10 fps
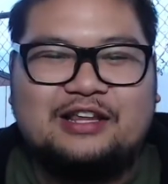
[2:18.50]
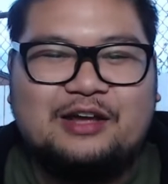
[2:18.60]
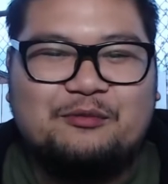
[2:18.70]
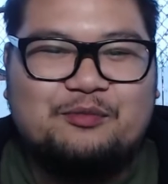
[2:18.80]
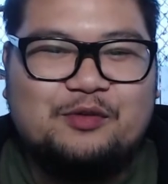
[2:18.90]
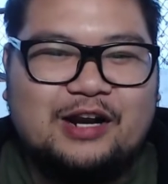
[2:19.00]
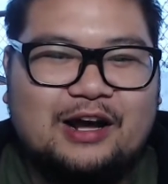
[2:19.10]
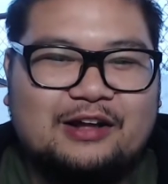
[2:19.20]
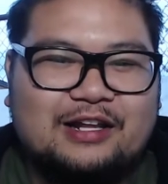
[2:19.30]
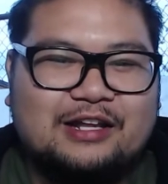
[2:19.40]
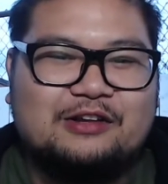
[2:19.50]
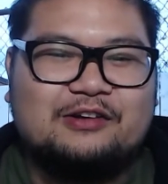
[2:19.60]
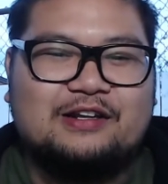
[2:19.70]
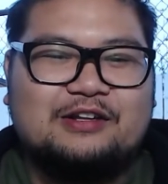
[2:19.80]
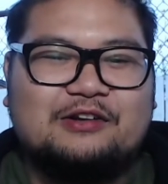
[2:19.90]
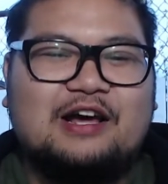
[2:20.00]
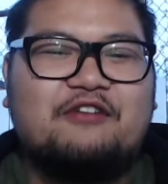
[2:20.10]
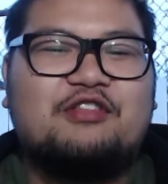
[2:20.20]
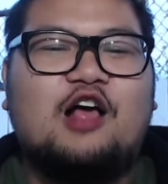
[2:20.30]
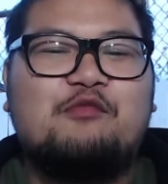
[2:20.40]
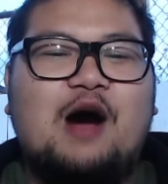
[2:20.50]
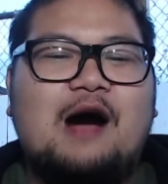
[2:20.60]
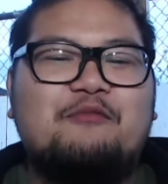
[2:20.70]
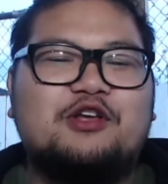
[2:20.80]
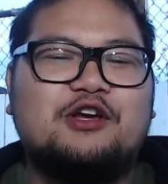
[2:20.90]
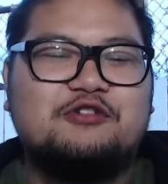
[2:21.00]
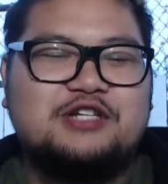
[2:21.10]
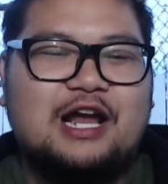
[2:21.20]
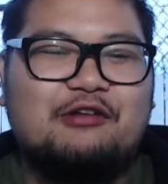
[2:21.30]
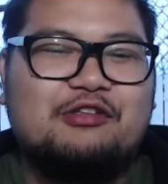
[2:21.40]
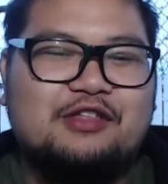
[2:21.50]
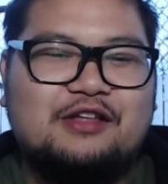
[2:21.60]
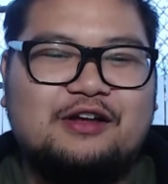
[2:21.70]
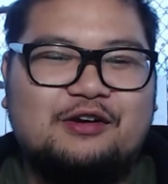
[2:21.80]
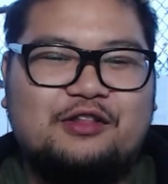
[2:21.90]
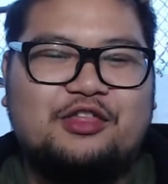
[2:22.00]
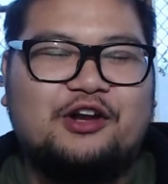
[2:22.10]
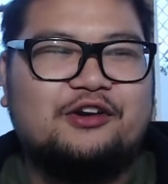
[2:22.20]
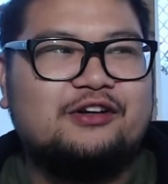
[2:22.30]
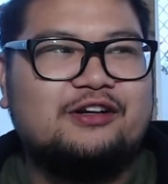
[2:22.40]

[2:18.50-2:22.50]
they put out like their lifestyle's popping, yo. Shout outs to the Thunder.